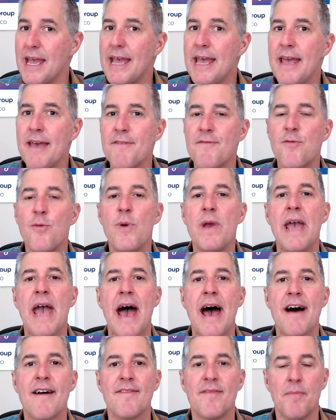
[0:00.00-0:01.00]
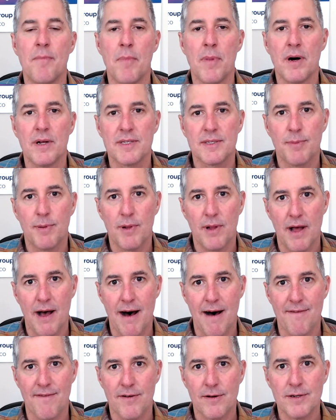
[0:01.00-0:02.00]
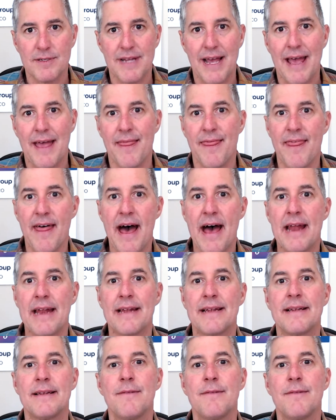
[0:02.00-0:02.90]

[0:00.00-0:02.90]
If we have multiple offers and that